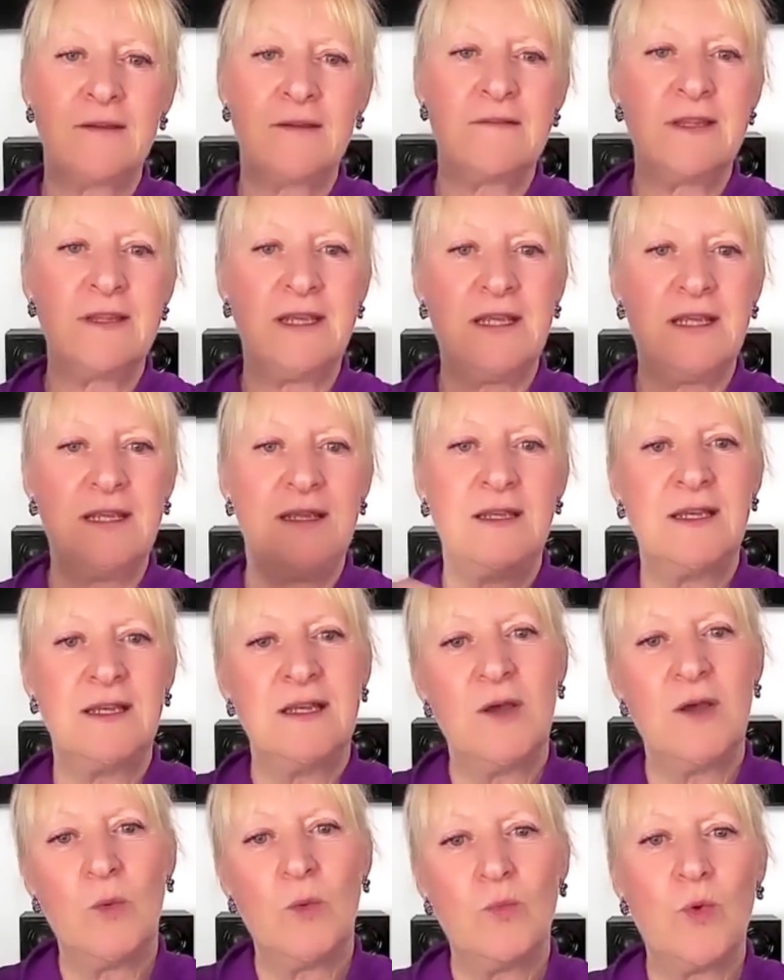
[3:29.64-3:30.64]
of the
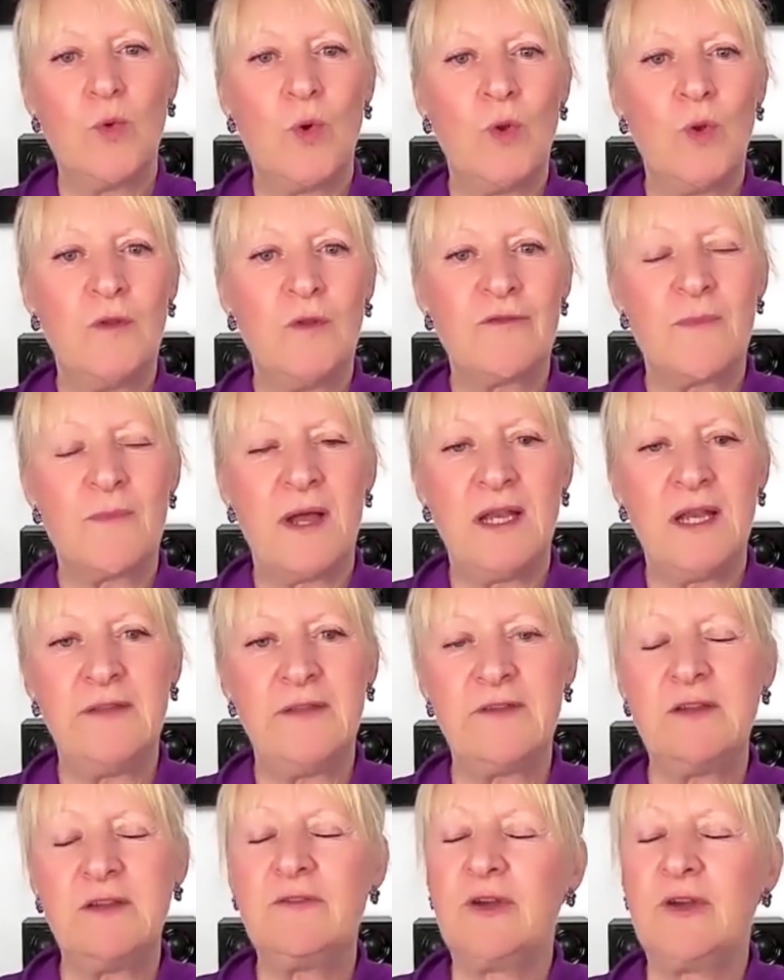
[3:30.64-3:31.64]
wall of my
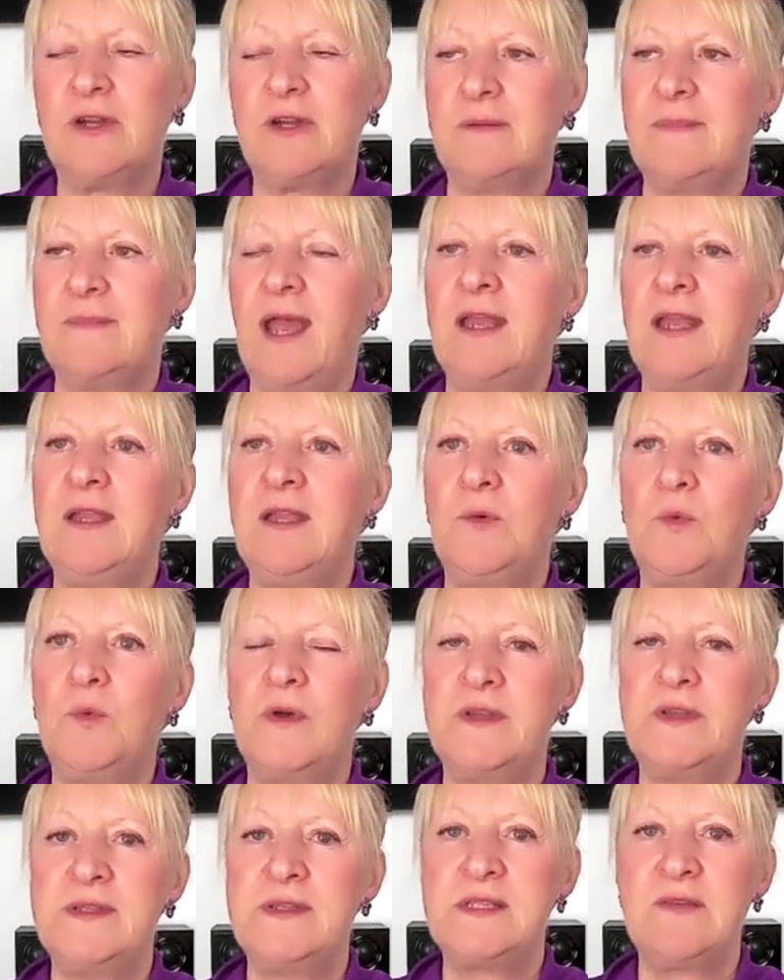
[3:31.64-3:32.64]
living room. And it
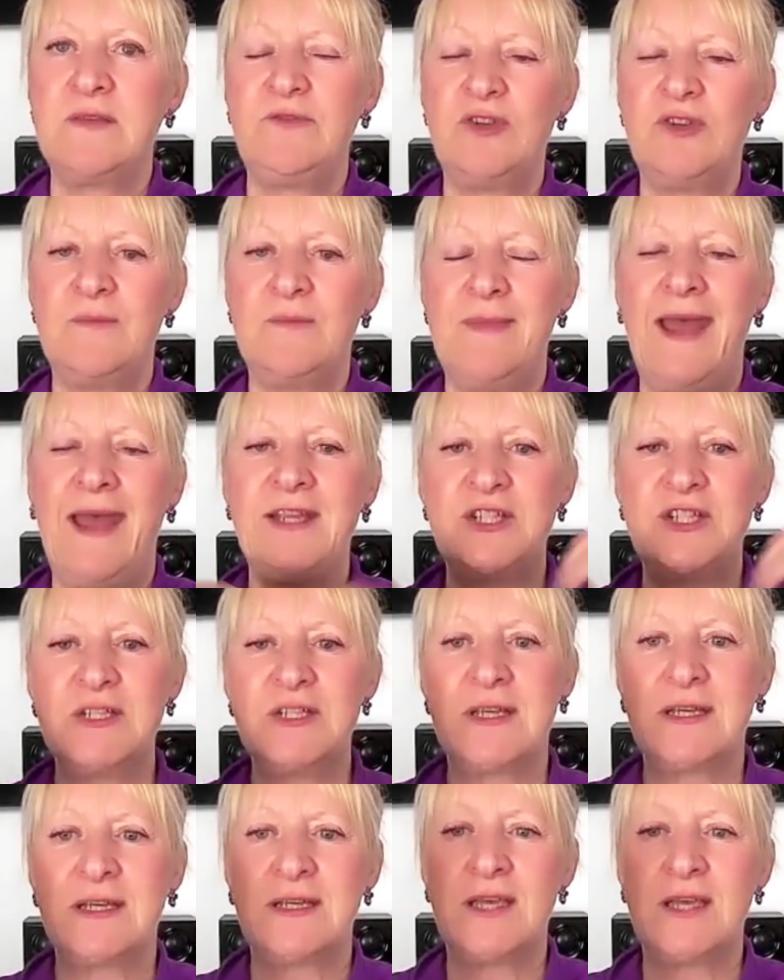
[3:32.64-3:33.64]
was, if you imagine
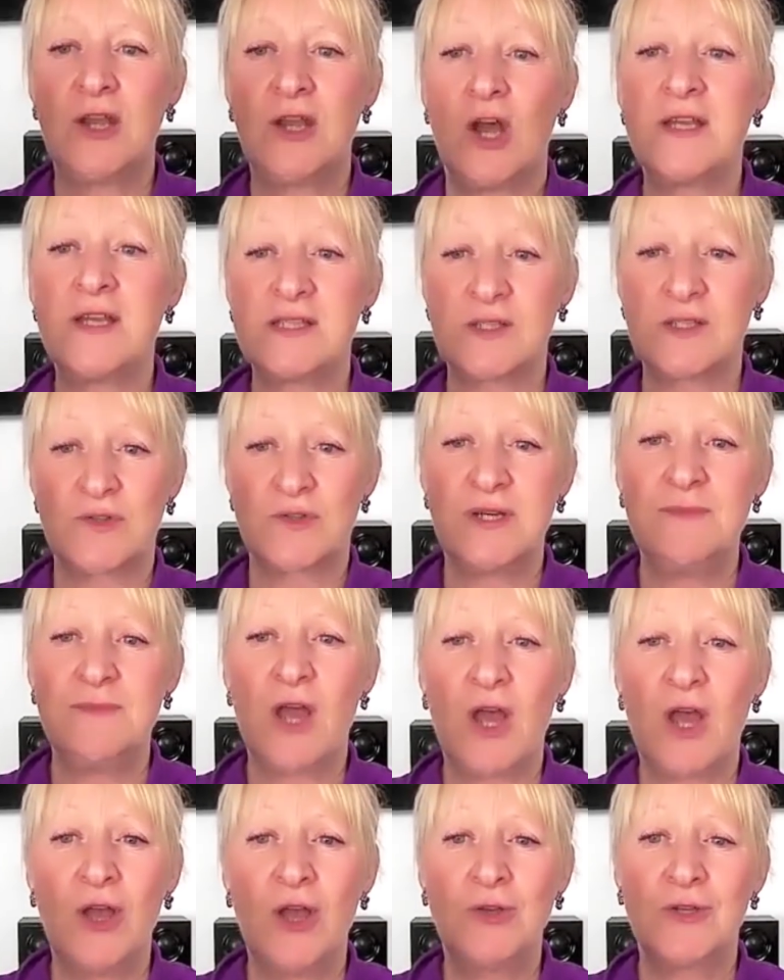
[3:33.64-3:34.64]
an ice cream
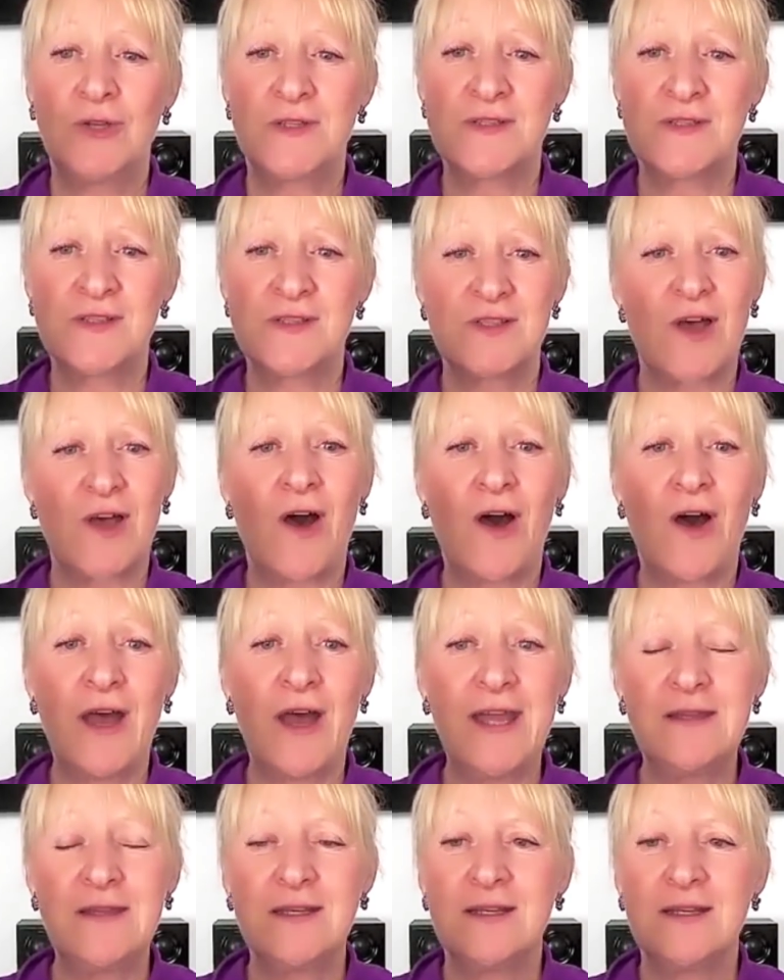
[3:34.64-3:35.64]
cone on its
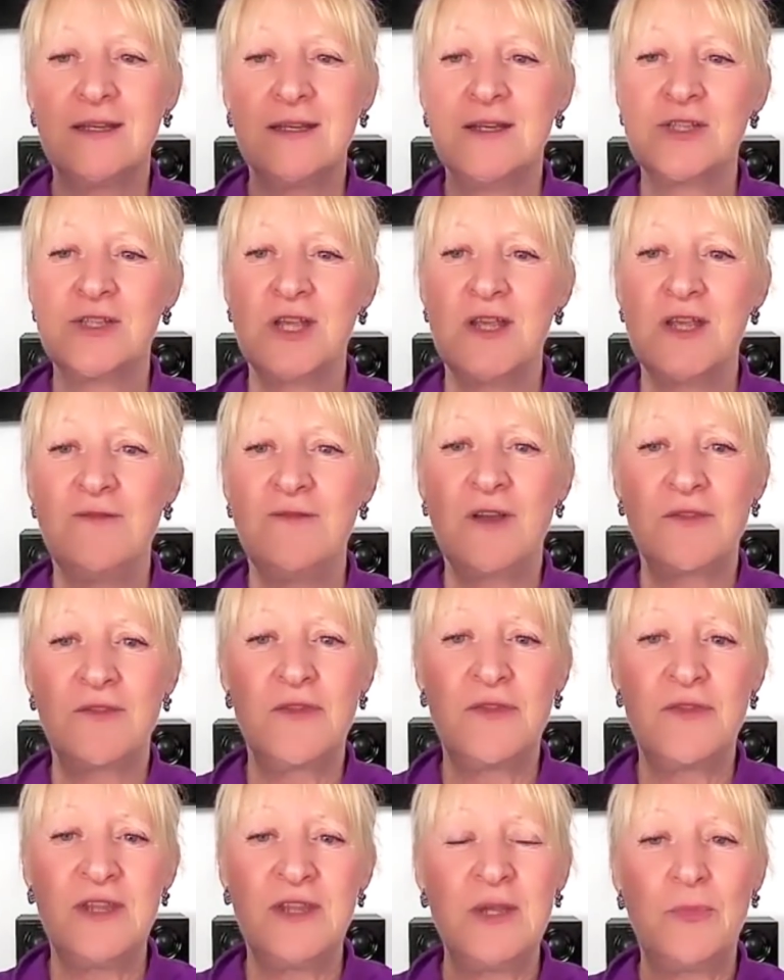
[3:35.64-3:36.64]
side, so you've got the
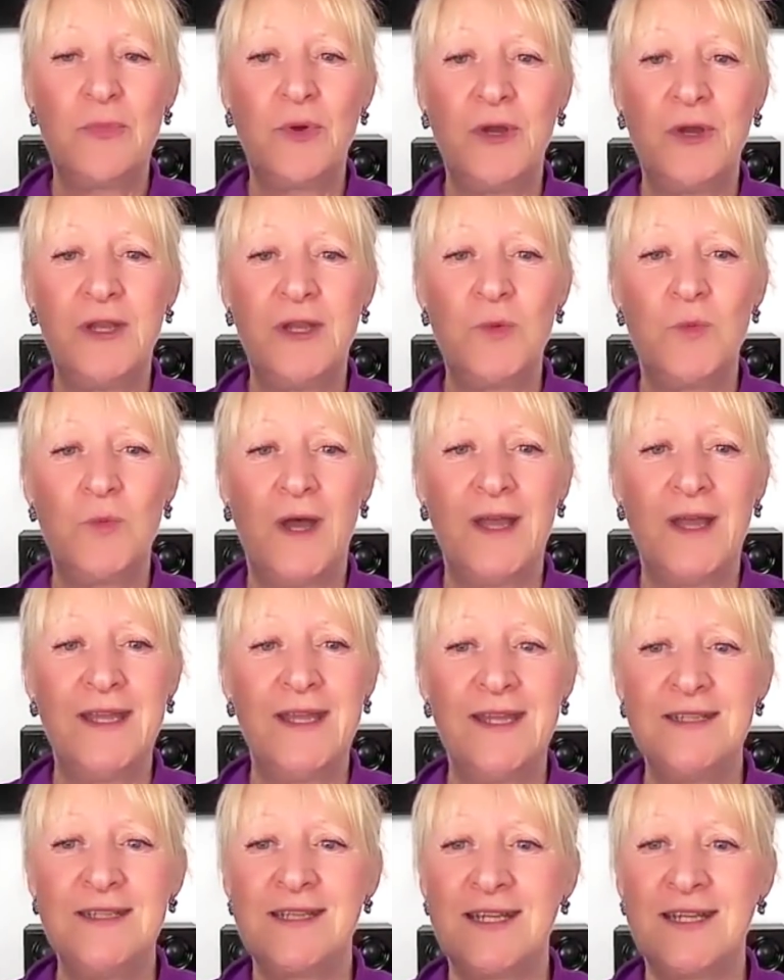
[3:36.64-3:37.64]
thinner point at one
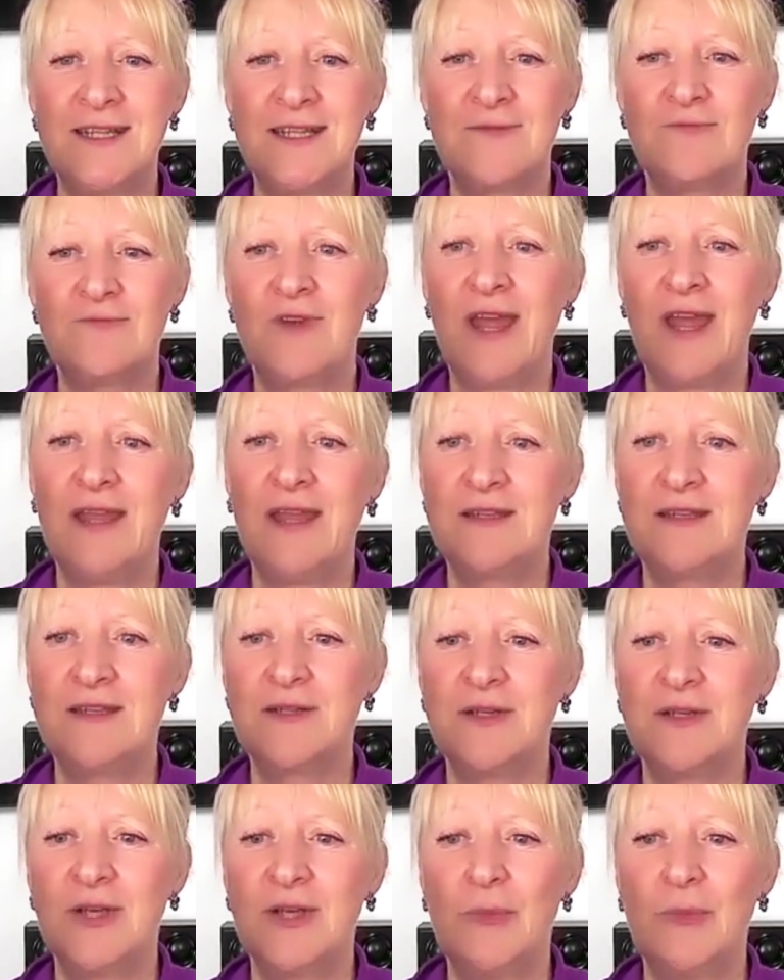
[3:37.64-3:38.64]
end and the
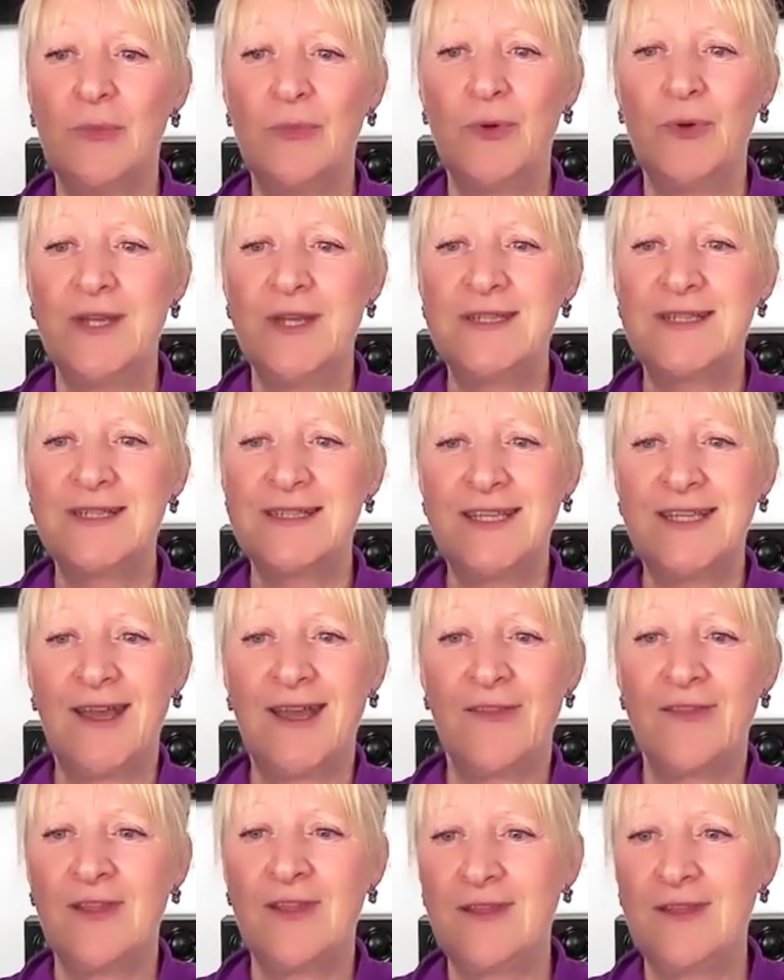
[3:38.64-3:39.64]
rounder point at the
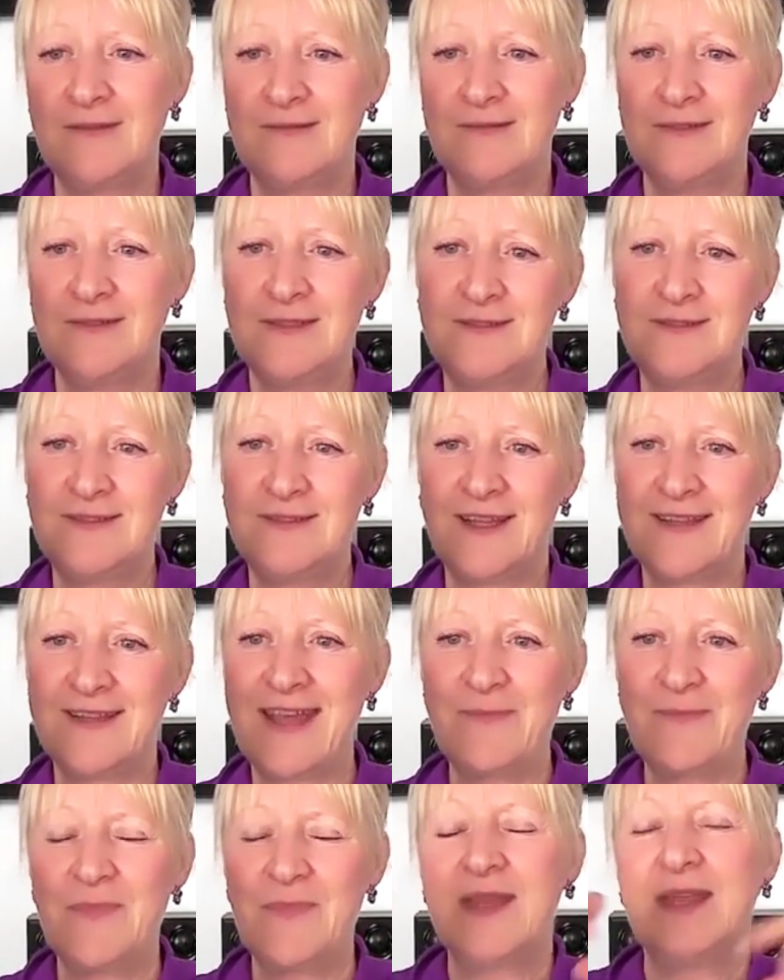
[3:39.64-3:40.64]
other, like
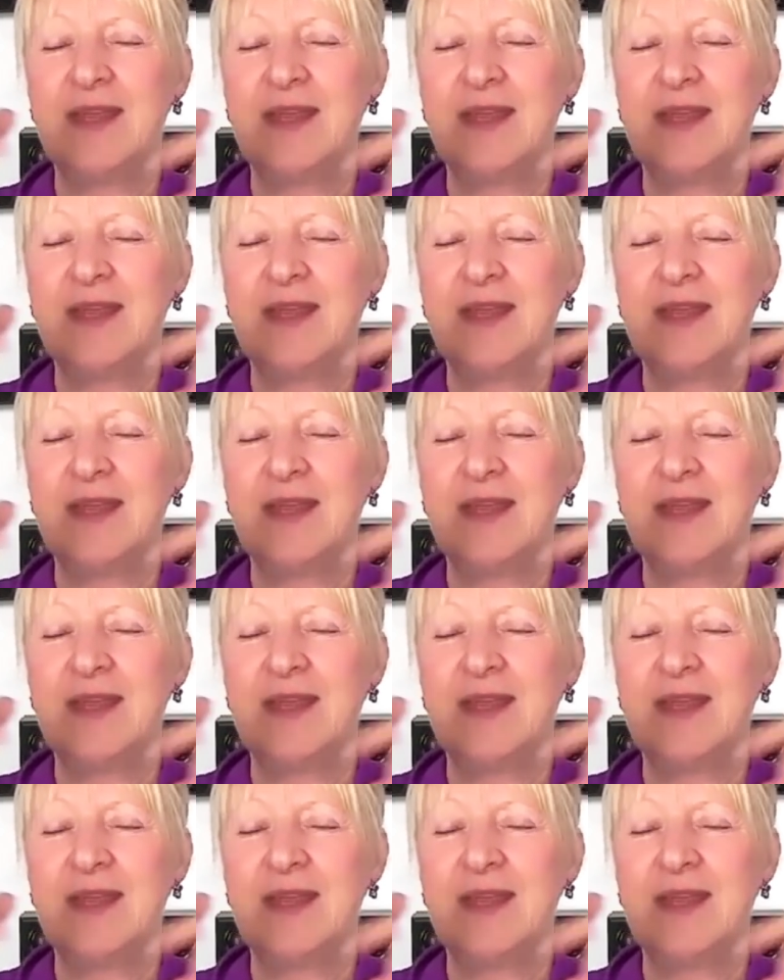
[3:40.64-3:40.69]
that.